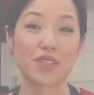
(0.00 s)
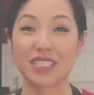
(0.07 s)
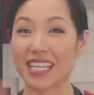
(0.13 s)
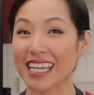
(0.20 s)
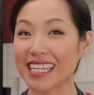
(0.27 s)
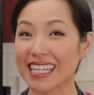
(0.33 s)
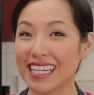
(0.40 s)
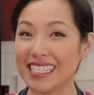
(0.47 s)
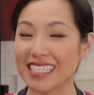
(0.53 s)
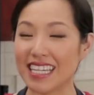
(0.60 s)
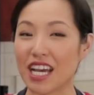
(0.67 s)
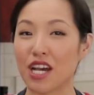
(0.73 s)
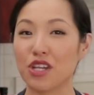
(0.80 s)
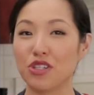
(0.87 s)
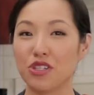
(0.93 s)
the second
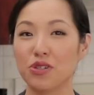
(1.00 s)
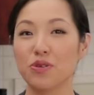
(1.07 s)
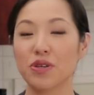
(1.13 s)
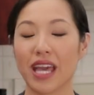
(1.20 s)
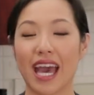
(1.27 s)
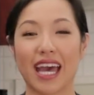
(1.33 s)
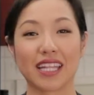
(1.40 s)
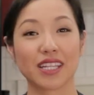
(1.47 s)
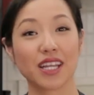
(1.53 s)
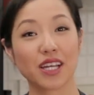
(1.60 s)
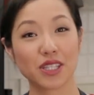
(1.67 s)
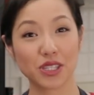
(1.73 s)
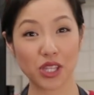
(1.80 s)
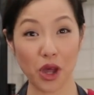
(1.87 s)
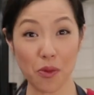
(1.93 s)
idea, you can
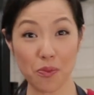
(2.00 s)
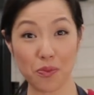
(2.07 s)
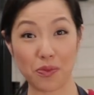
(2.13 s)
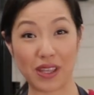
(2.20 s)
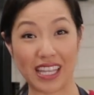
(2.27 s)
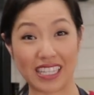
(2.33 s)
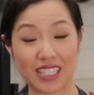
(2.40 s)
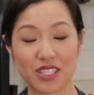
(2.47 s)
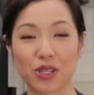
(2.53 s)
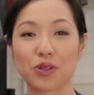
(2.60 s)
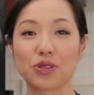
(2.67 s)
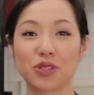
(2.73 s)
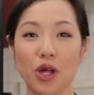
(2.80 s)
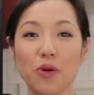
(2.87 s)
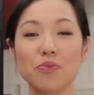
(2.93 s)
tom it.
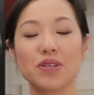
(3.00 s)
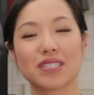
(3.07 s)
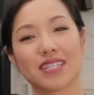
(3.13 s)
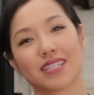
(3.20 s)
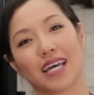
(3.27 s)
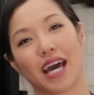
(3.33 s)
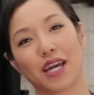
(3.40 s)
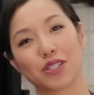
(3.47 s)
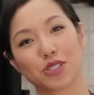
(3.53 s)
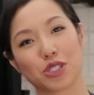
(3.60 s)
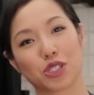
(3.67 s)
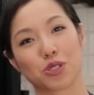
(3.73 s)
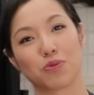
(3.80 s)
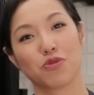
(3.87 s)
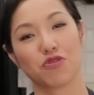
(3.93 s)
So tom is a Thai
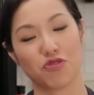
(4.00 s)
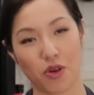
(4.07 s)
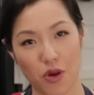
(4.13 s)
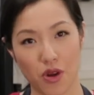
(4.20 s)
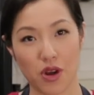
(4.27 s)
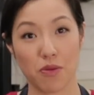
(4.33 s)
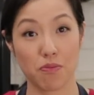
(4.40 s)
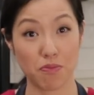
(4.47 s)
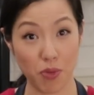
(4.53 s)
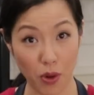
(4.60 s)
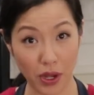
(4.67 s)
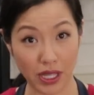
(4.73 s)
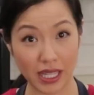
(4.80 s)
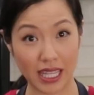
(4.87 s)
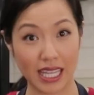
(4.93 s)
term for
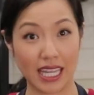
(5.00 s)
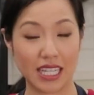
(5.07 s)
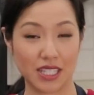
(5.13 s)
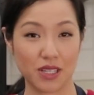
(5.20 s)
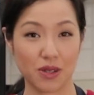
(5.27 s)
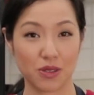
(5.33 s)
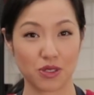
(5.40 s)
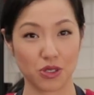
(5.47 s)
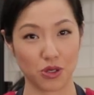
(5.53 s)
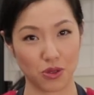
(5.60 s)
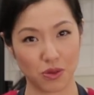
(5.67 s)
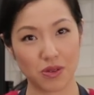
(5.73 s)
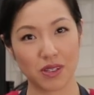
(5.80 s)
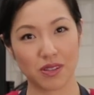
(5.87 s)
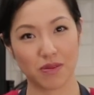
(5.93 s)
boiling, and it's
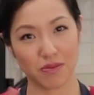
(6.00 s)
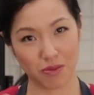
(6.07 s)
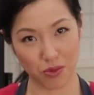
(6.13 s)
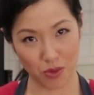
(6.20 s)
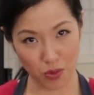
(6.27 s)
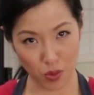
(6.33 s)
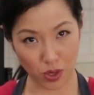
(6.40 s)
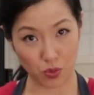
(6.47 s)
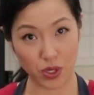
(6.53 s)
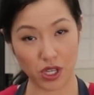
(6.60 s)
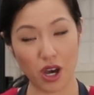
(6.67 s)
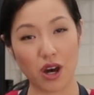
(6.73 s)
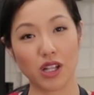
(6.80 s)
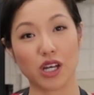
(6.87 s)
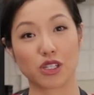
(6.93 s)
also what we
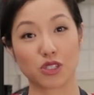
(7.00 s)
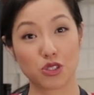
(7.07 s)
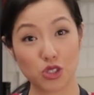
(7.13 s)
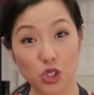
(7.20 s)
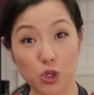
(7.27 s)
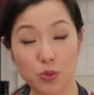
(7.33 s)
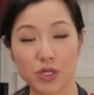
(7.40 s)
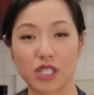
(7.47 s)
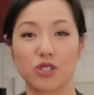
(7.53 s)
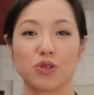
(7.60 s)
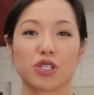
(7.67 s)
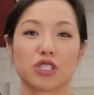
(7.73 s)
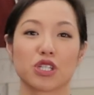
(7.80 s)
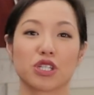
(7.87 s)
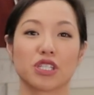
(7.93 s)
call our soups, and you
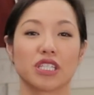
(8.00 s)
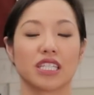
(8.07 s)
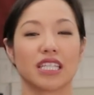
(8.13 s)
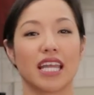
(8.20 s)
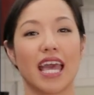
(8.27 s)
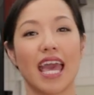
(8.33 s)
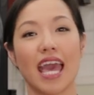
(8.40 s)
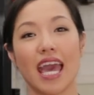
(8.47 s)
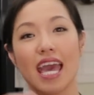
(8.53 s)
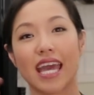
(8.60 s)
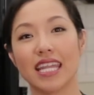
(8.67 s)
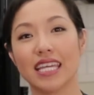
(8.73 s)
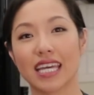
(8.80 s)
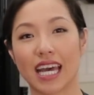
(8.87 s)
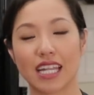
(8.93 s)
can turn it in
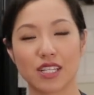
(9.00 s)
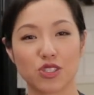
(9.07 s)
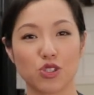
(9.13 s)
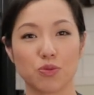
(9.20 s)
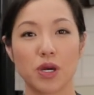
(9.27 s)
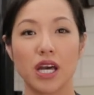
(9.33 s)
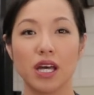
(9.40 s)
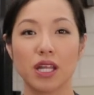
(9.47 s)
any kind of soup.